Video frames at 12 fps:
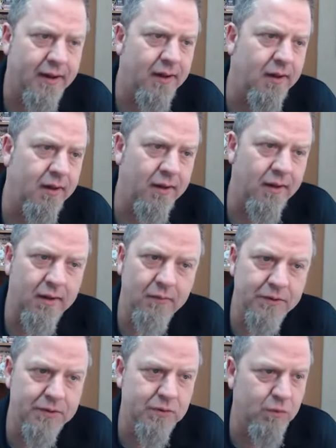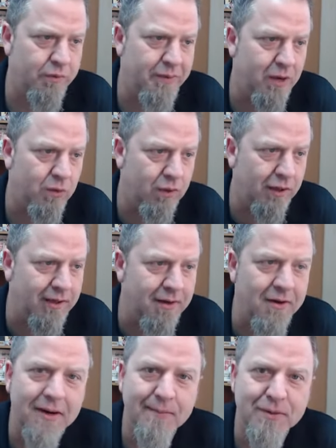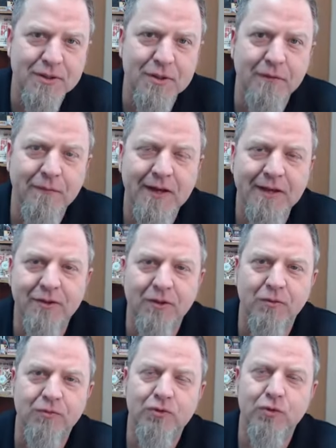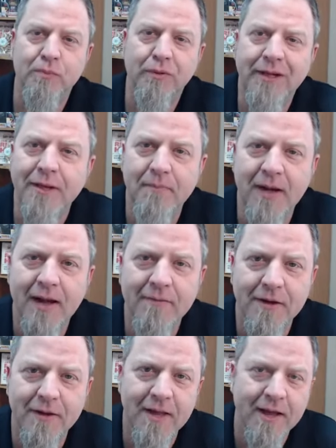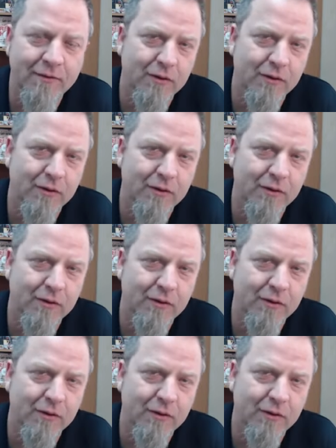uh, this would be a really long episode if I took a super deep dive into that.